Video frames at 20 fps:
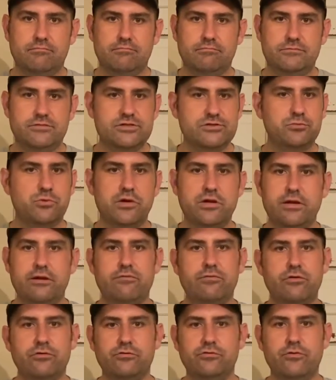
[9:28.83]
Just want to give
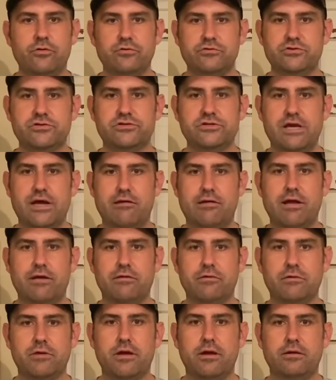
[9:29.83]
those folks a shout out,
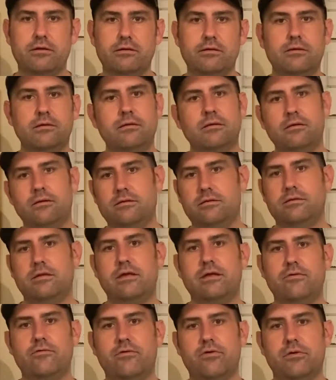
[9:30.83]
okay? Thank
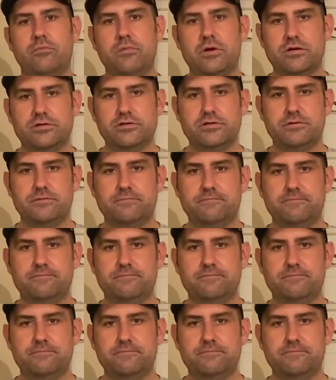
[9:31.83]
you very much.